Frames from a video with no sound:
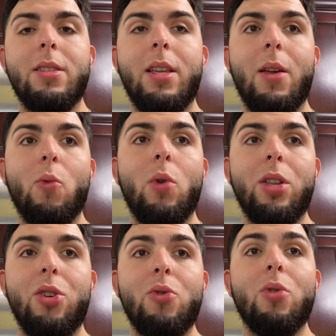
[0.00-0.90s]
than what
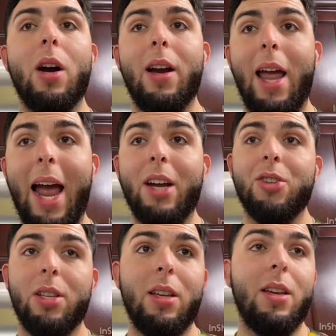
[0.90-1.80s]
you are
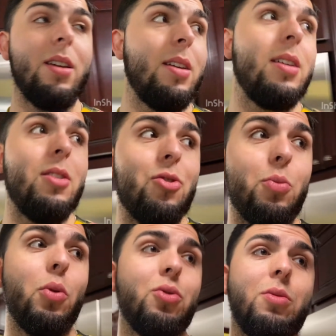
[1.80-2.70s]
actually
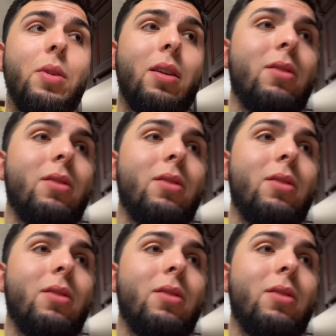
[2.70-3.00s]
supposed to be.